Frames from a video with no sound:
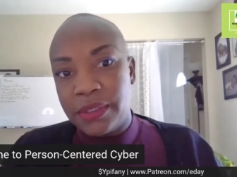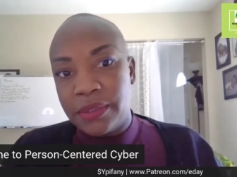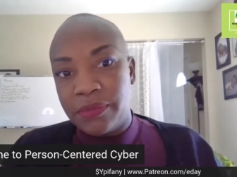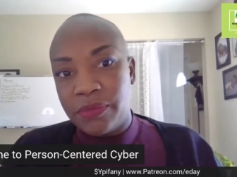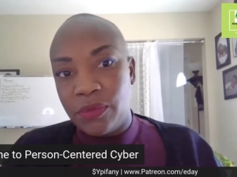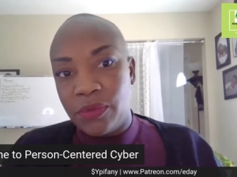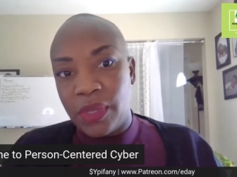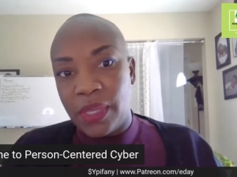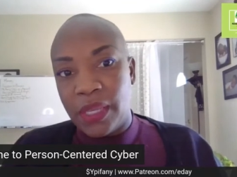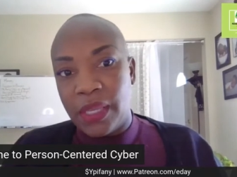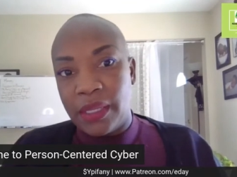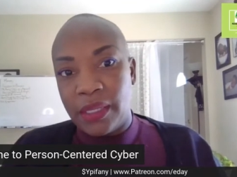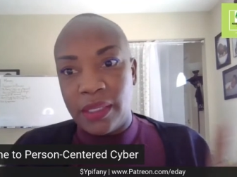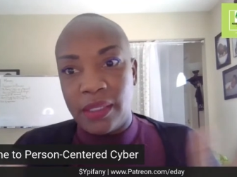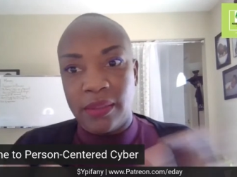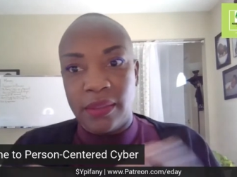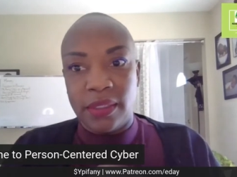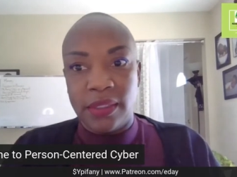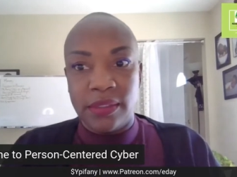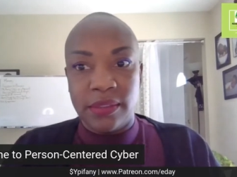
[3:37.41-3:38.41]
if you can't
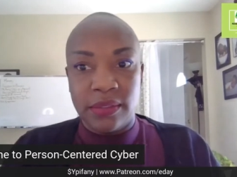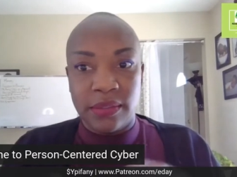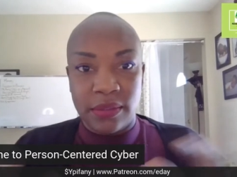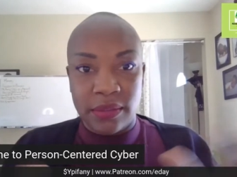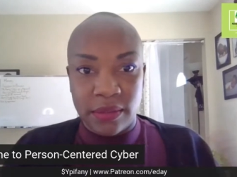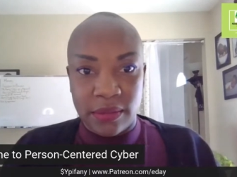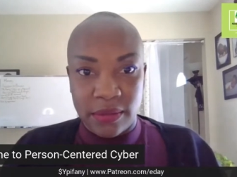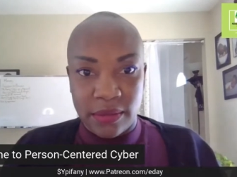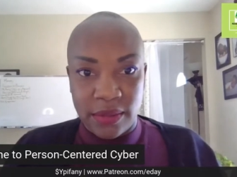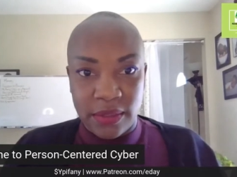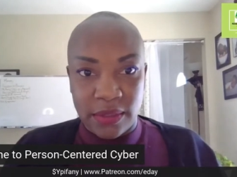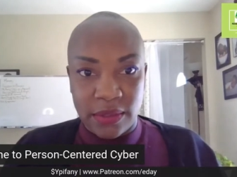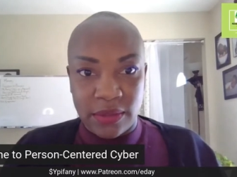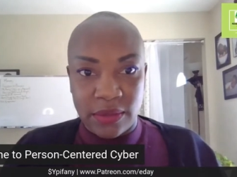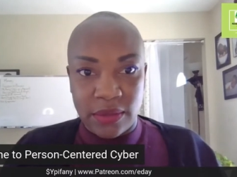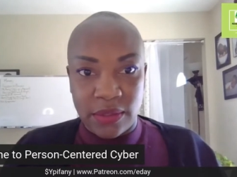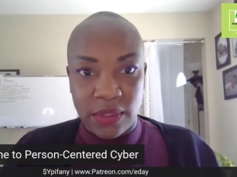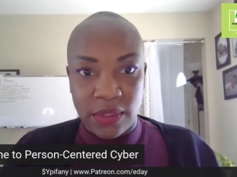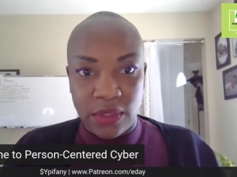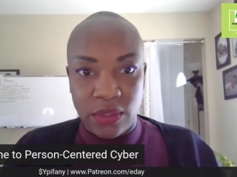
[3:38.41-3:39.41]
get this this
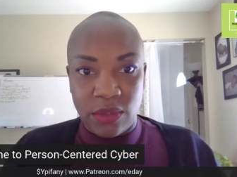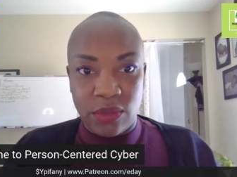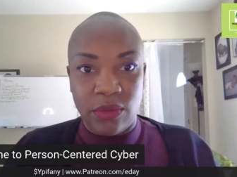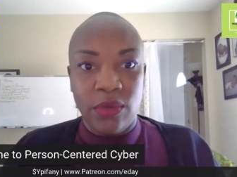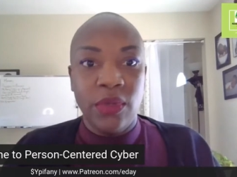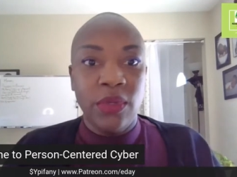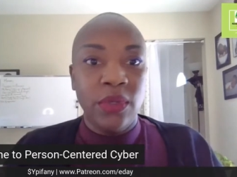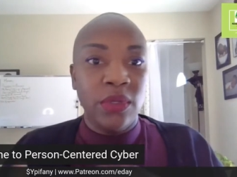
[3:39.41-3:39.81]
thing, you know,